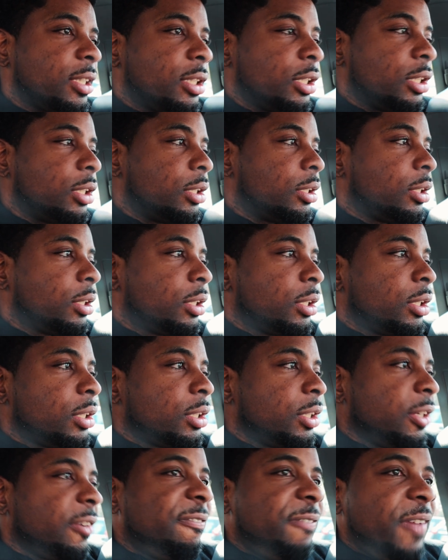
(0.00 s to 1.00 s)
the
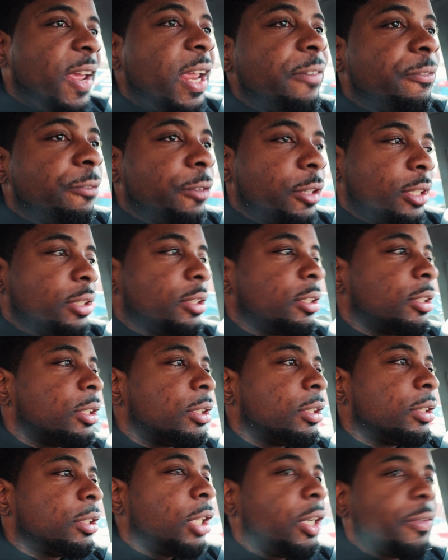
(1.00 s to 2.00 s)
favorite
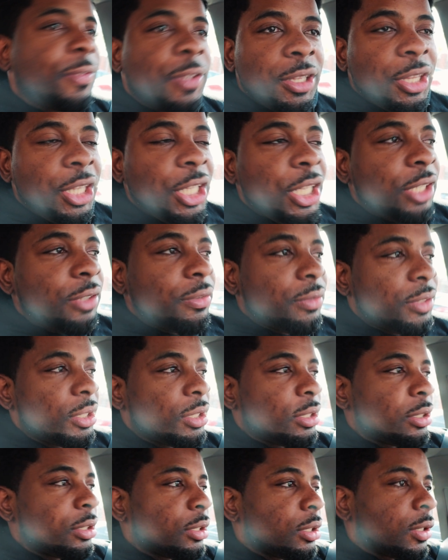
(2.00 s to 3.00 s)
of the thieves.